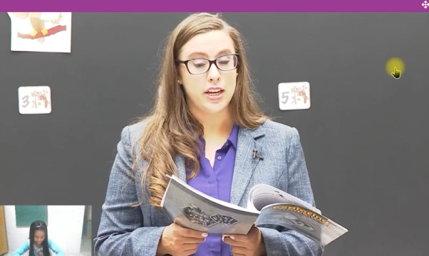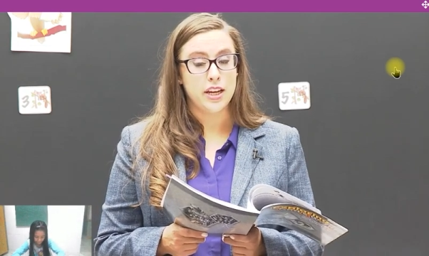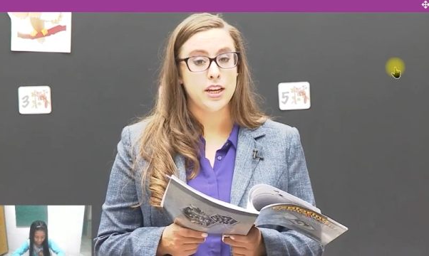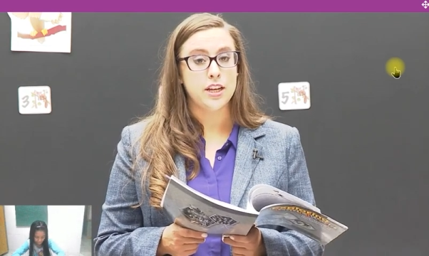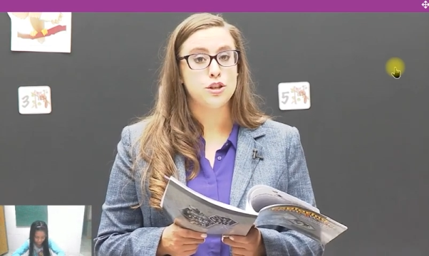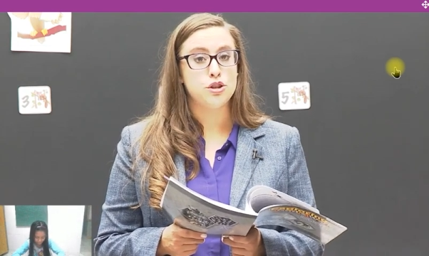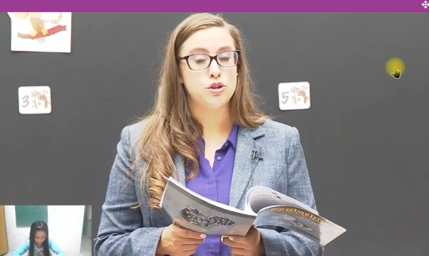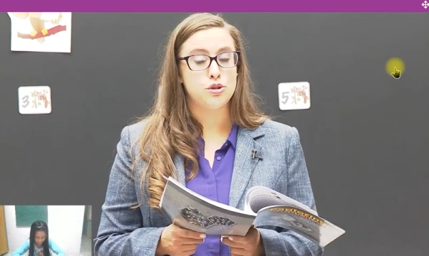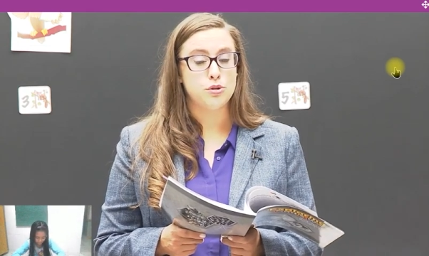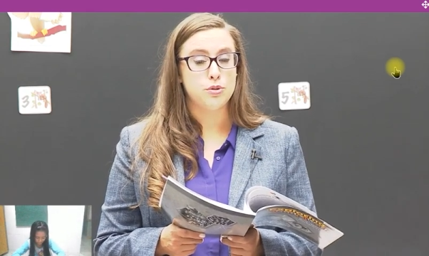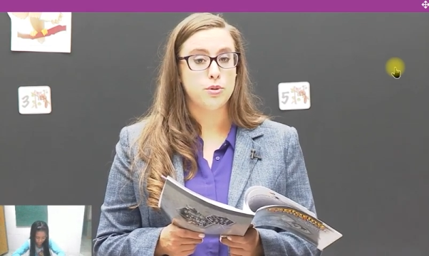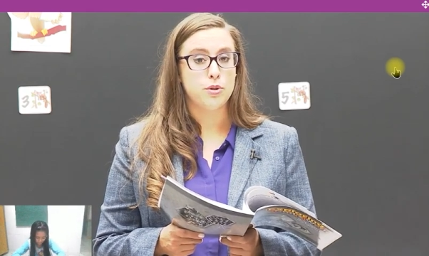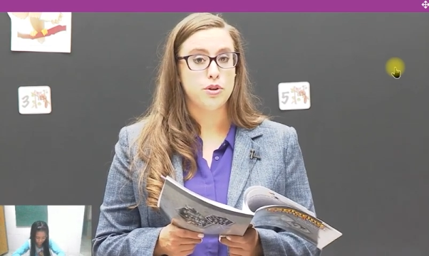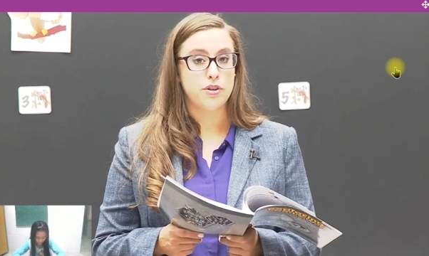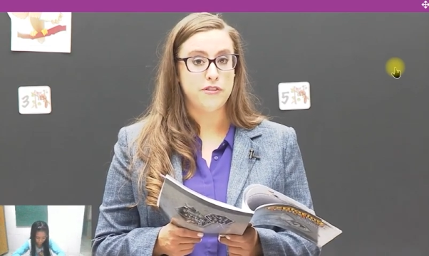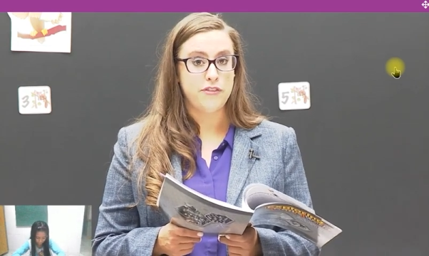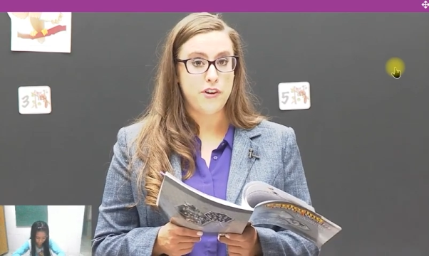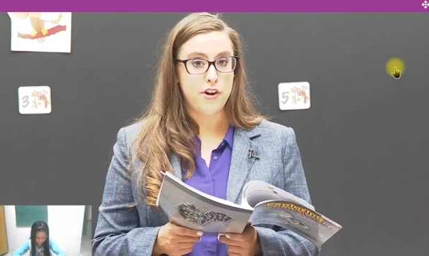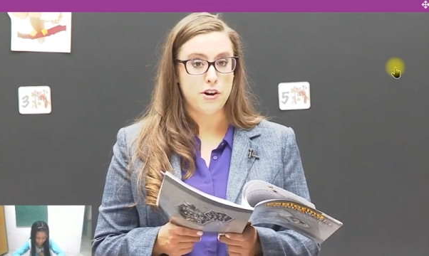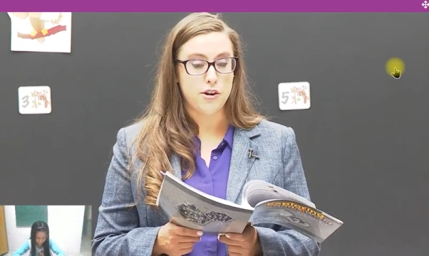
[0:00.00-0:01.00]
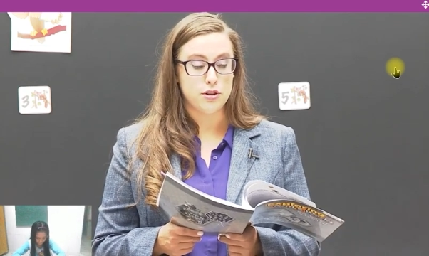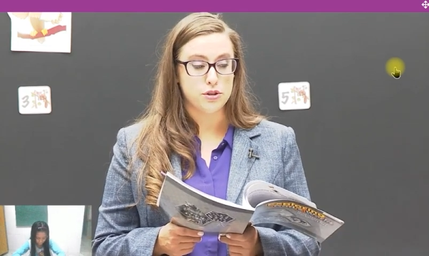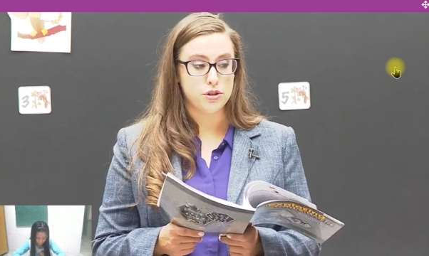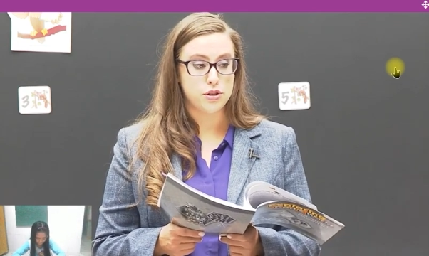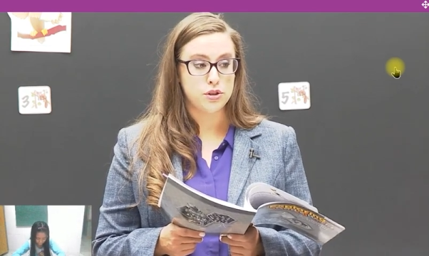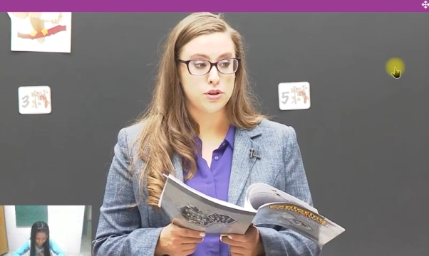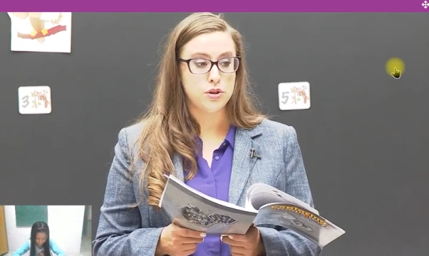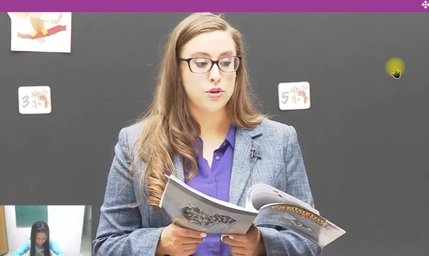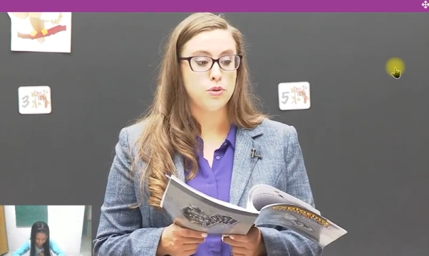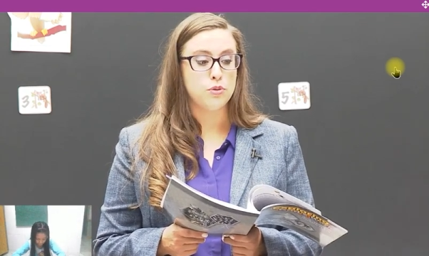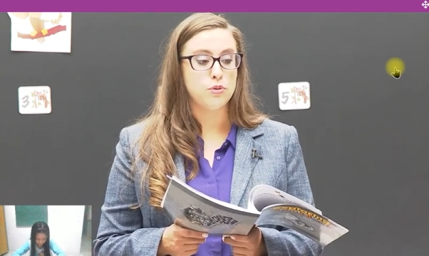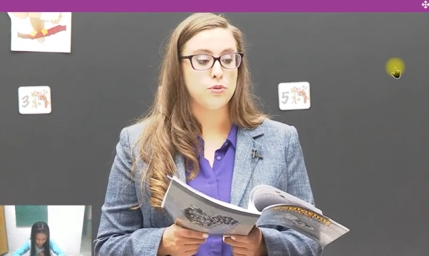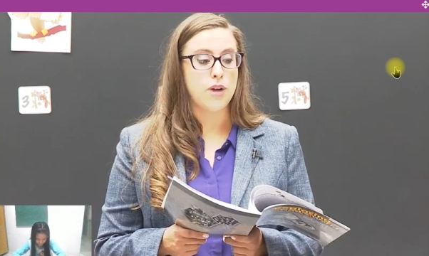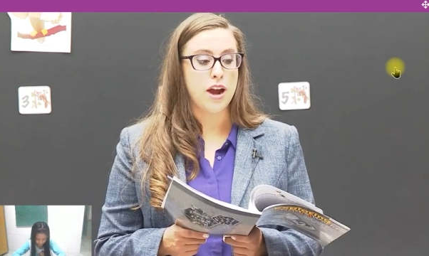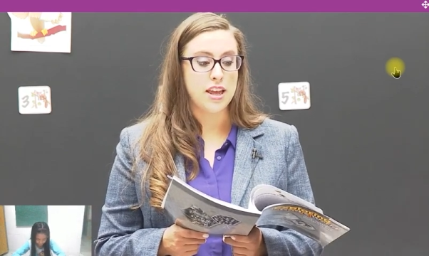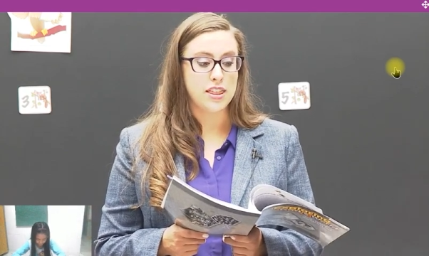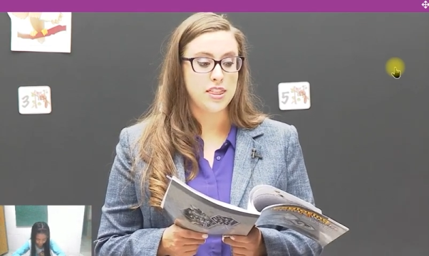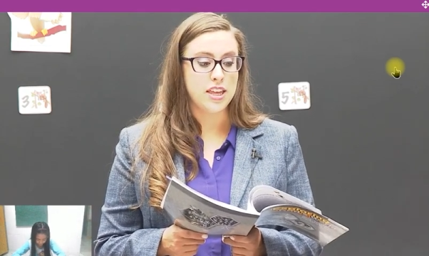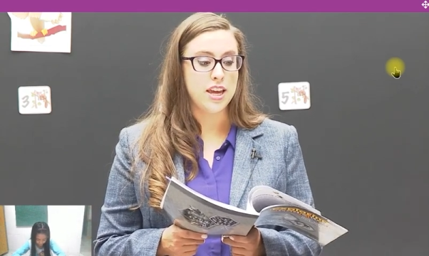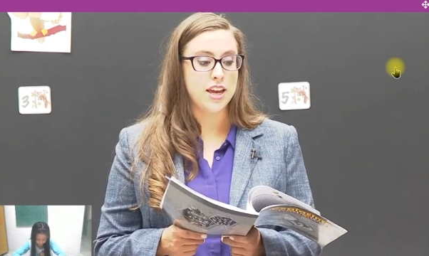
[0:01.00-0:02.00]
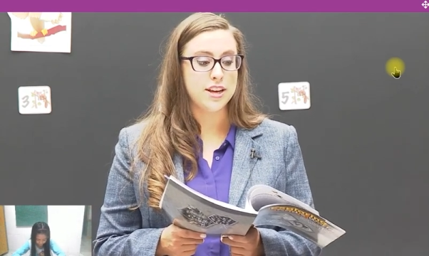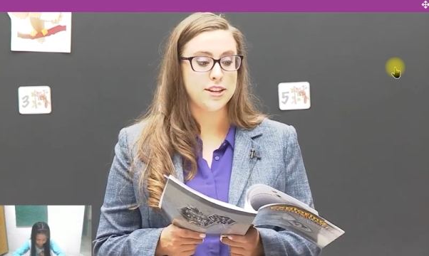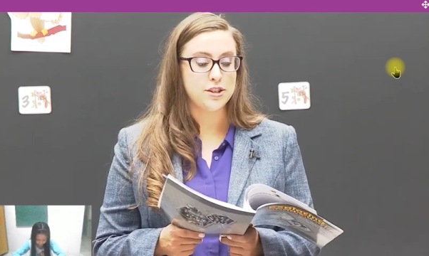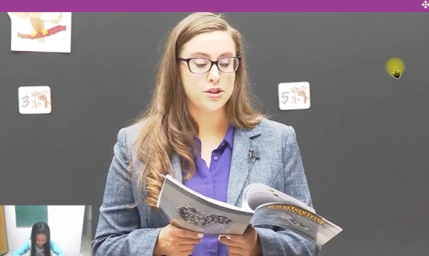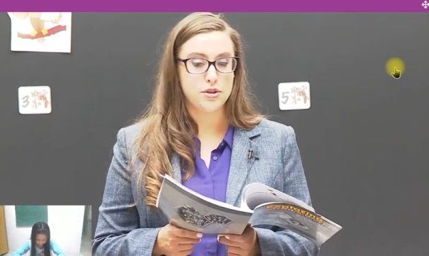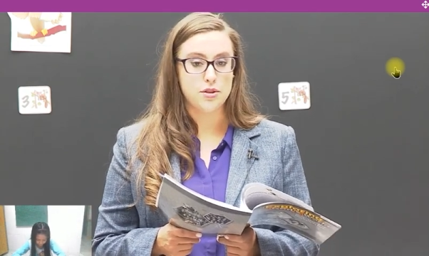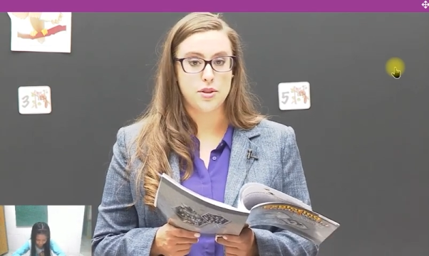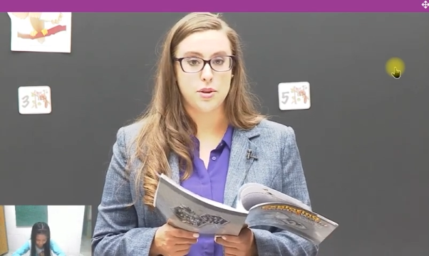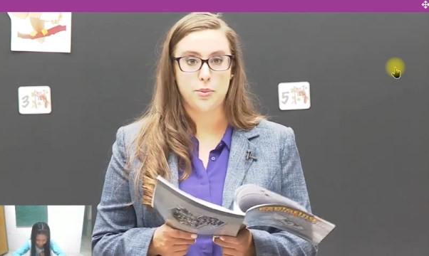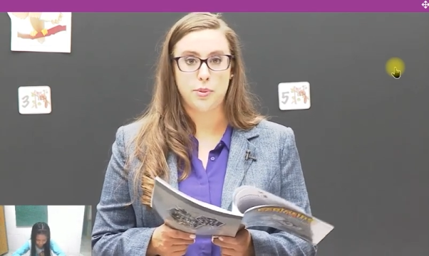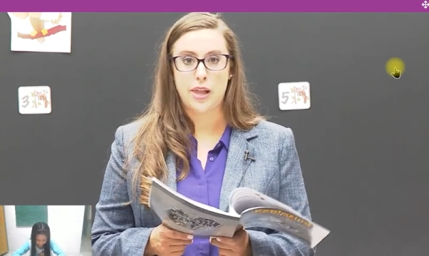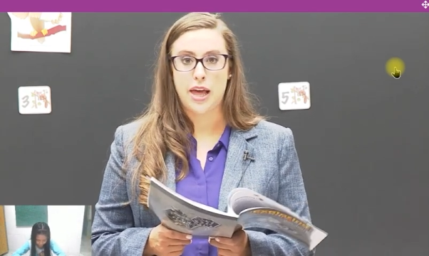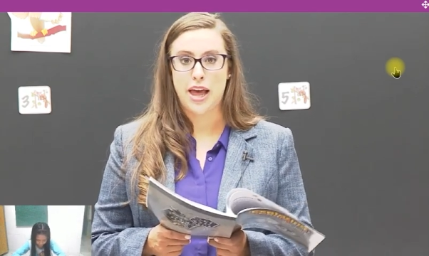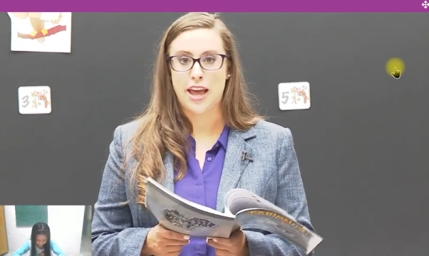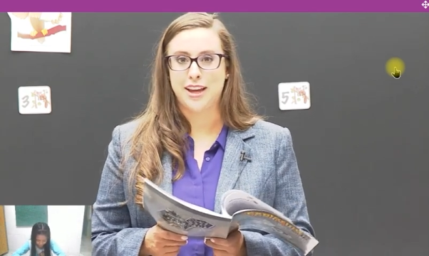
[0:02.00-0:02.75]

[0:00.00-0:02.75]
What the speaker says: true or false? Write the answer in the blank.